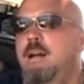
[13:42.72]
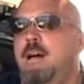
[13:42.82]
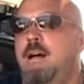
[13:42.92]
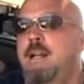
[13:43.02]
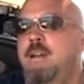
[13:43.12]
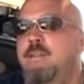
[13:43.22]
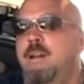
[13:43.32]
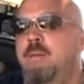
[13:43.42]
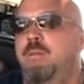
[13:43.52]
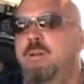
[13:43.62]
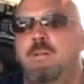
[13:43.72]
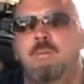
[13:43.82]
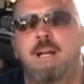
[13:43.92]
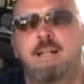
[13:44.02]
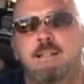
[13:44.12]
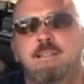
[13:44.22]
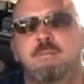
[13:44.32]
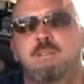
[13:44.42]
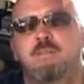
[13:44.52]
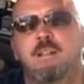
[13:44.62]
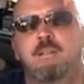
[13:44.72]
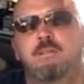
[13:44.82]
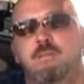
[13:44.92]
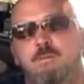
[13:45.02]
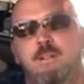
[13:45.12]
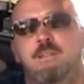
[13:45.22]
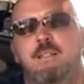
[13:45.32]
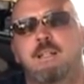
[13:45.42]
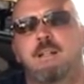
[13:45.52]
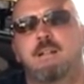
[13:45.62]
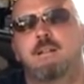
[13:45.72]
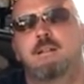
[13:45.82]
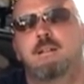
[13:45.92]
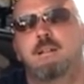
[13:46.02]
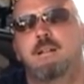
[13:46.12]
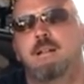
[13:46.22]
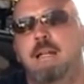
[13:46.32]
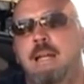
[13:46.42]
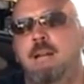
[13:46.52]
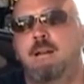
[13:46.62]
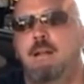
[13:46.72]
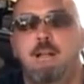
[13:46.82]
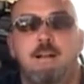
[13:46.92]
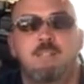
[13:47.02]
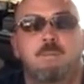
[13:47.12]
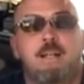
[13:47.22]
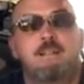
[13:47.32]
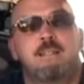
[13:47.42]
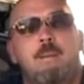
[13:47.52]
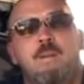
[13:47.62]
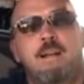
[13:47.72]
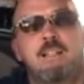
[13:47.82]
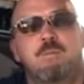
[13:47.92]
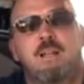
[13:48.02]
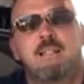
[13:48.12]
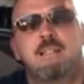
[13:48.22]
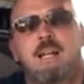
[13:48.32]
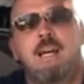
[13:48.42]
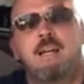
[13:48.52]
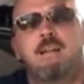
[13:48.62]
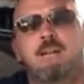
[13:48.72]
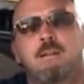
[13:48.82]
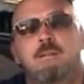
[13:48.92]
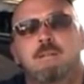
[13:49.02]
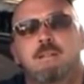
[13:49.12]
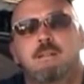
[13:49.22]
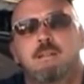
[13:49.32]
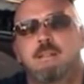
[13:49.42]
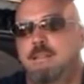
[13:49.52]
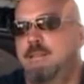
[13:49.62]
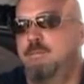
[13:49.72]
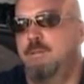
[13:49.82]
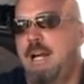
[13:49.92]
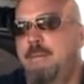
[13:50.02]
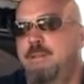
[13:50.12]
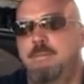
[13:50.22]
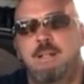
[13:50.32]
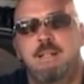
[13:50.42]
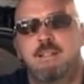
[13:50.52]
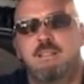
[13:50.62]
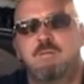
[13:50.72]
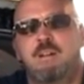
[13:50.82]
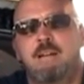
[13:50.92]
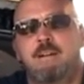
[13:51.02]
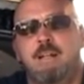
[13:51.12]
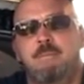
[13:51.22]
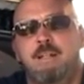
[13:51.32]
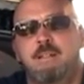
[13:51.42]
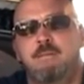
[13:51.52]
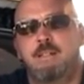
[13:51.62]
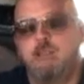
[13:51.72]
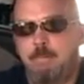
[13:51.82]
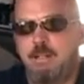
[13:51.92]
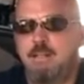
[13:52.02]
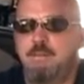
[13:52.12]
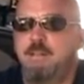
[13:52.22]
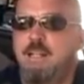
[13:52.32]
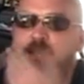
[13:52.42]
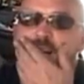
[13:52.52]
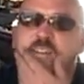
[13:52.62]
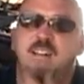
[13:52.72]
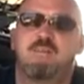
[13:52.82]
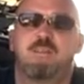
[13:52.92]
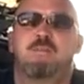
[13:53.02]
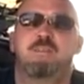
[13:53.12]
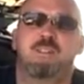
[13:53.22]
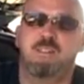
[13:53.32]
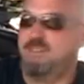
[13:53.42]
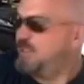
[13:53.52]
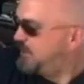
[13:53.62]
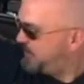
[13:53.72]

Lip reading: I know that I put it on my customers' vehicles once a year. And, you know, I explain the same thing I explained today, you know. This is what happened to me, and this is why I recommend doing it. But here's the funny thing about the fuel filters.